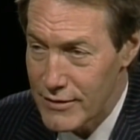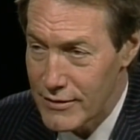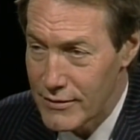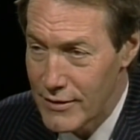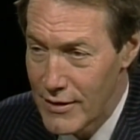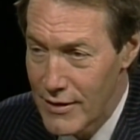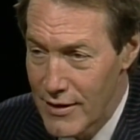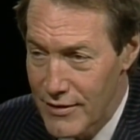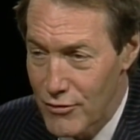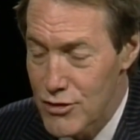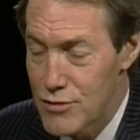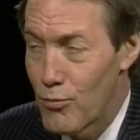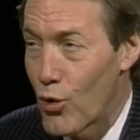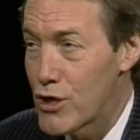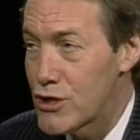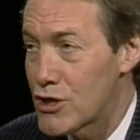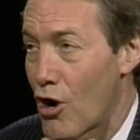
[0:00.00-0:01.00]
More than I
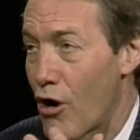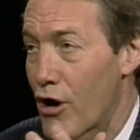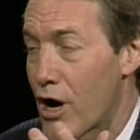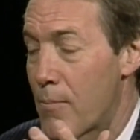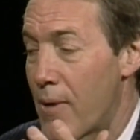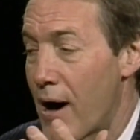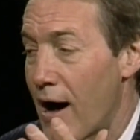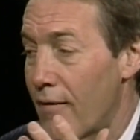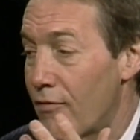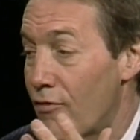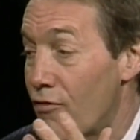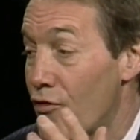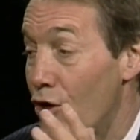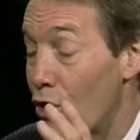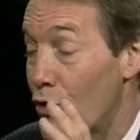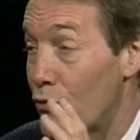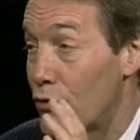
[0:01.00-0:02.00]
was. There was more talk about
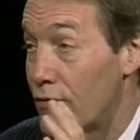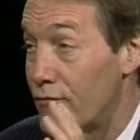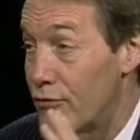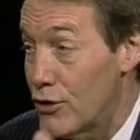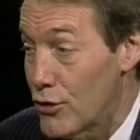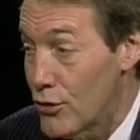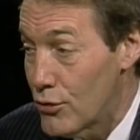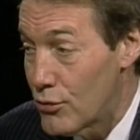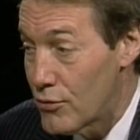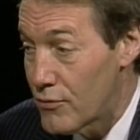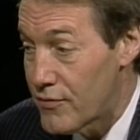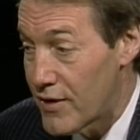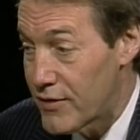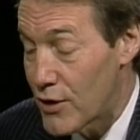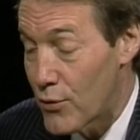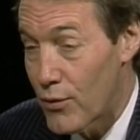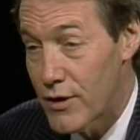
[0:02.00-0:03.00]
the review
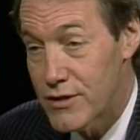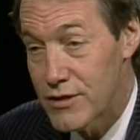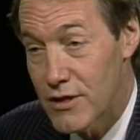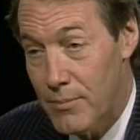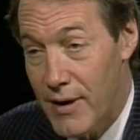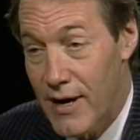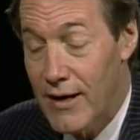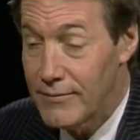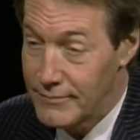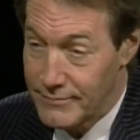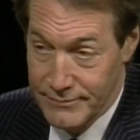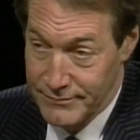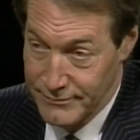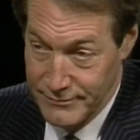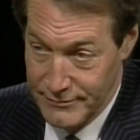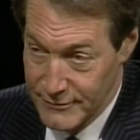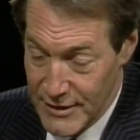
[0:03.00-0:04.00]
than there was about
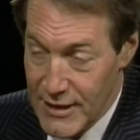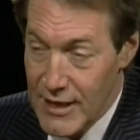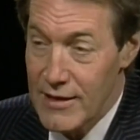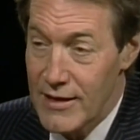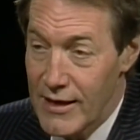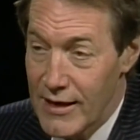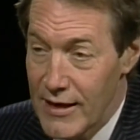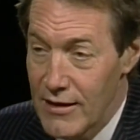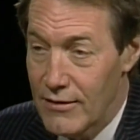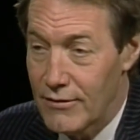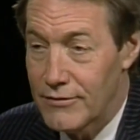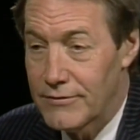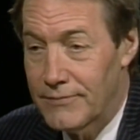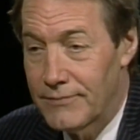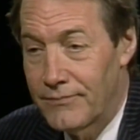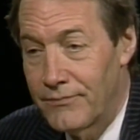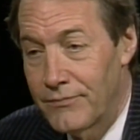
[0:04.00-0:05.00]
anything
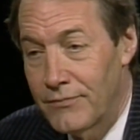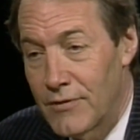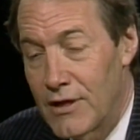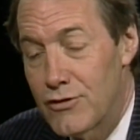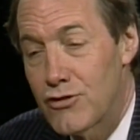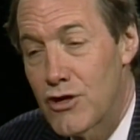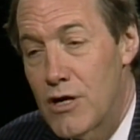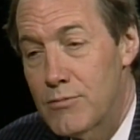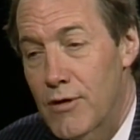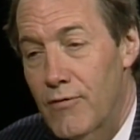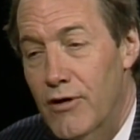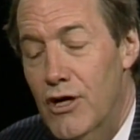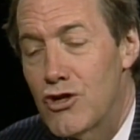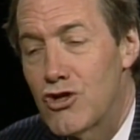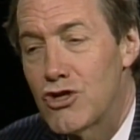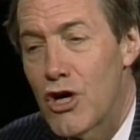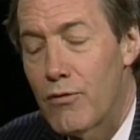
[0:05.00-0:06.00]
else. As a
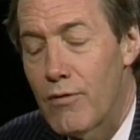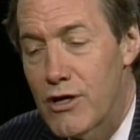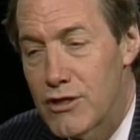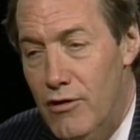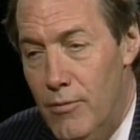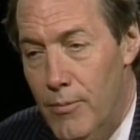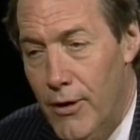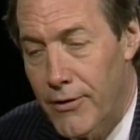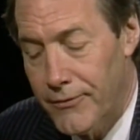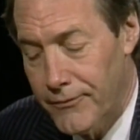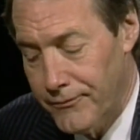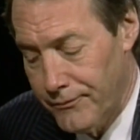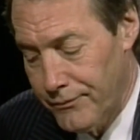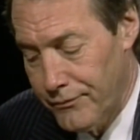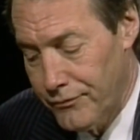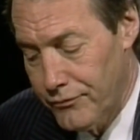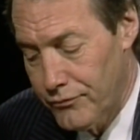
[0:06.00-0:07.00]
reviewer, as a reviewer,
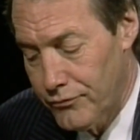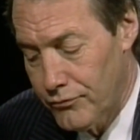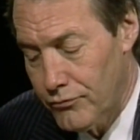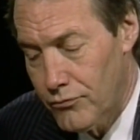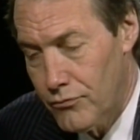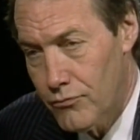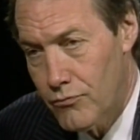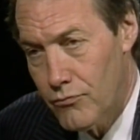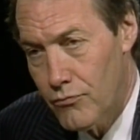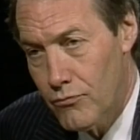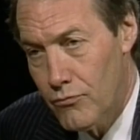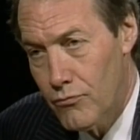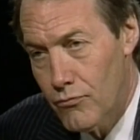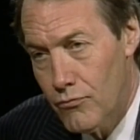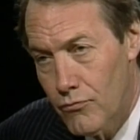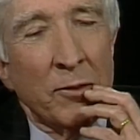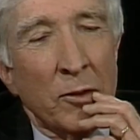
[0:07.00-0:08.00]
one of my one of
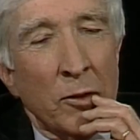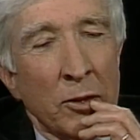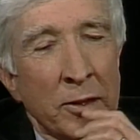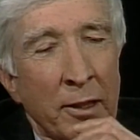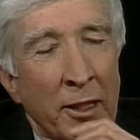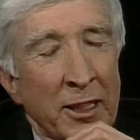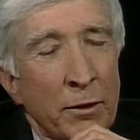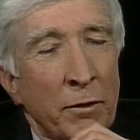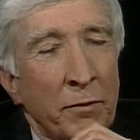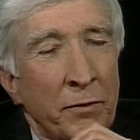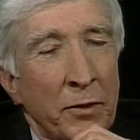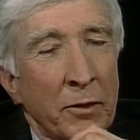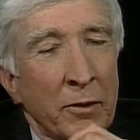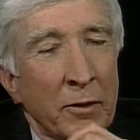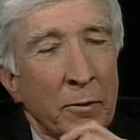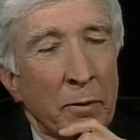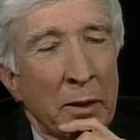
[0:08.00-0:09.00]
my early rules as a
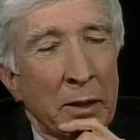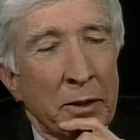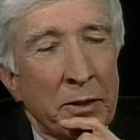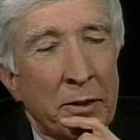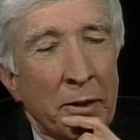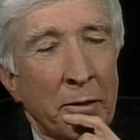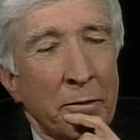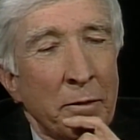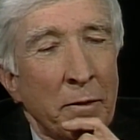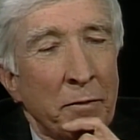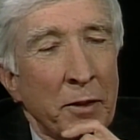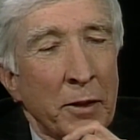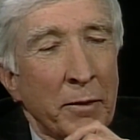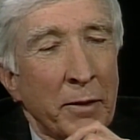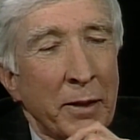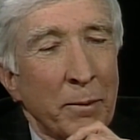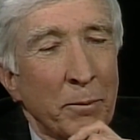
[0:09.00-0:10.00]
reviewer was don't
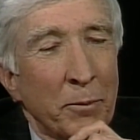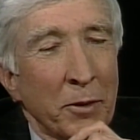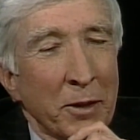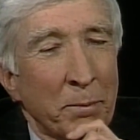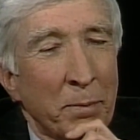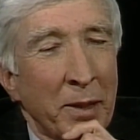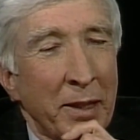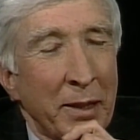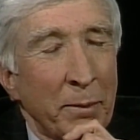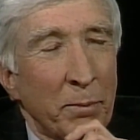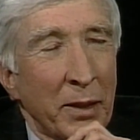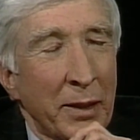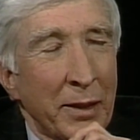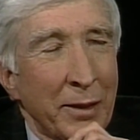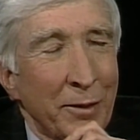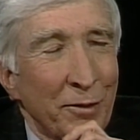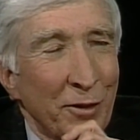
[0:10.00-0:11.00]
review any book by
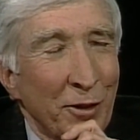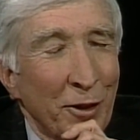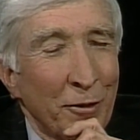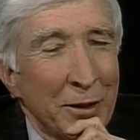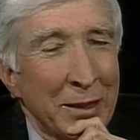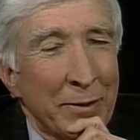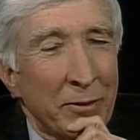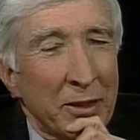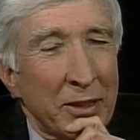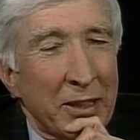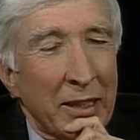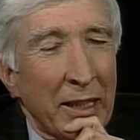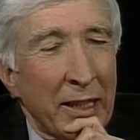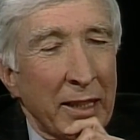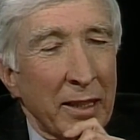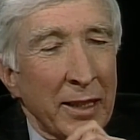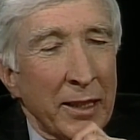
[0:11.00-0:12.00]
anybody you know even
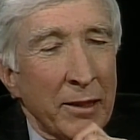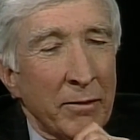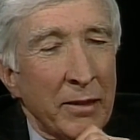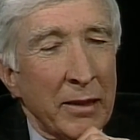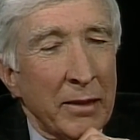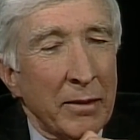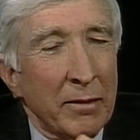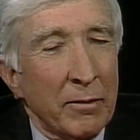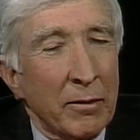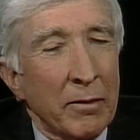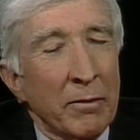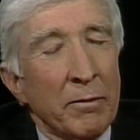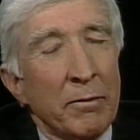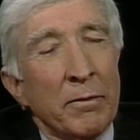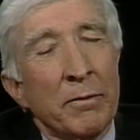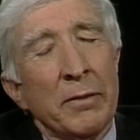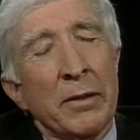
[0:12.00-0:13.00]
slightly or any
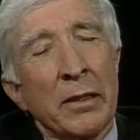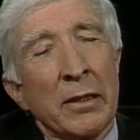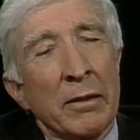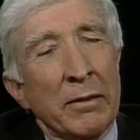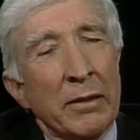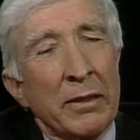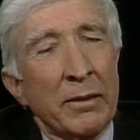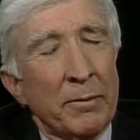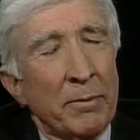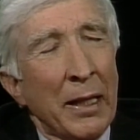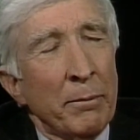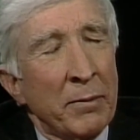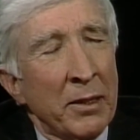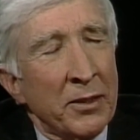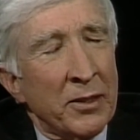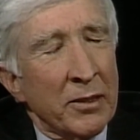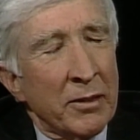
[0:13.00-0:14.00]
uh, you know, and
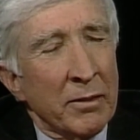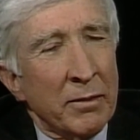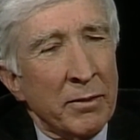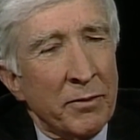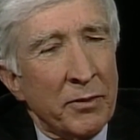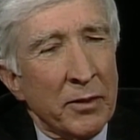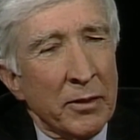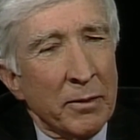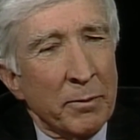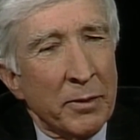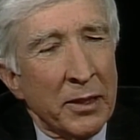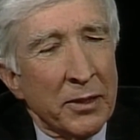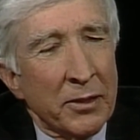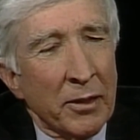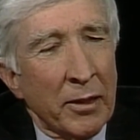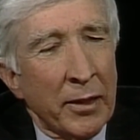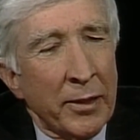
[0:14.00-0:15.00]
probably it's a good review, but
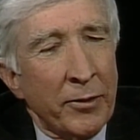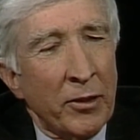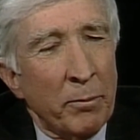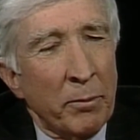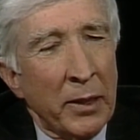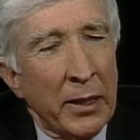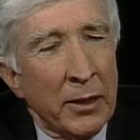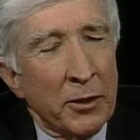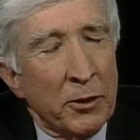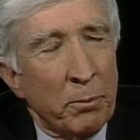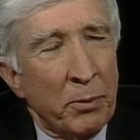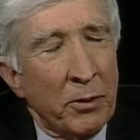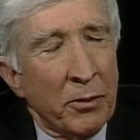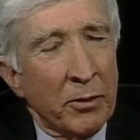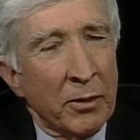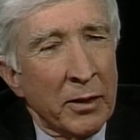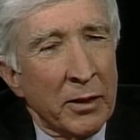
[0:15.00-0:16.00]
it's hard to remain as
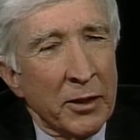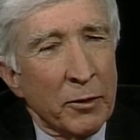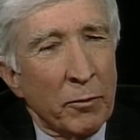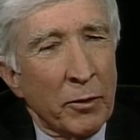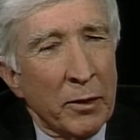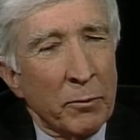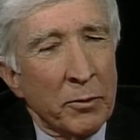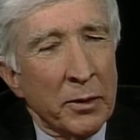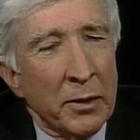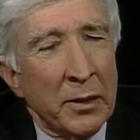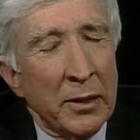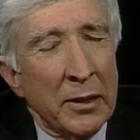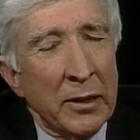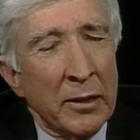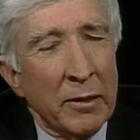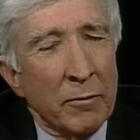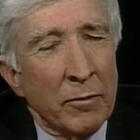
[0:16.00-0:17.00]
pure as one would
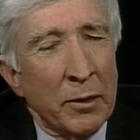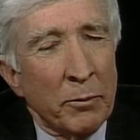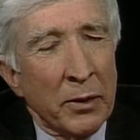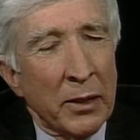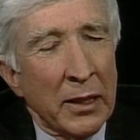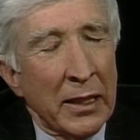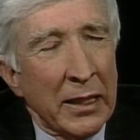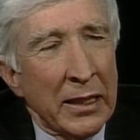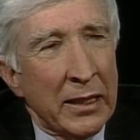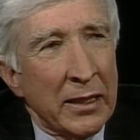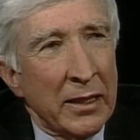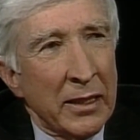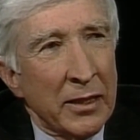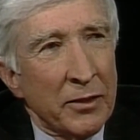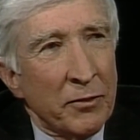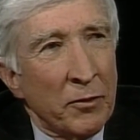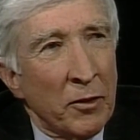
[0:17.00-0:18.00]
one would like in
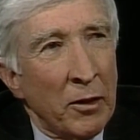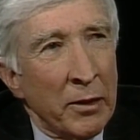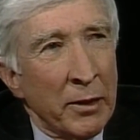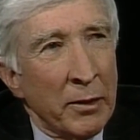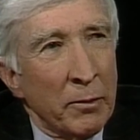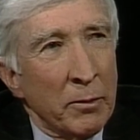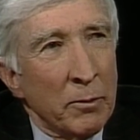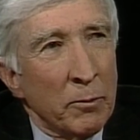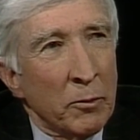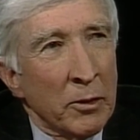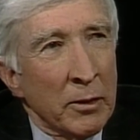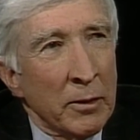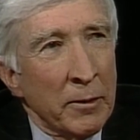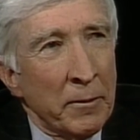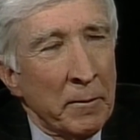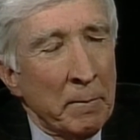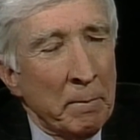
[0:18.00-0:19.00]
this fallen
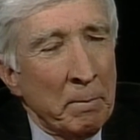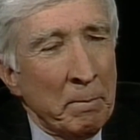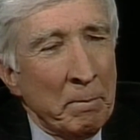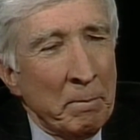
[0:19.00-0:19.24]
world.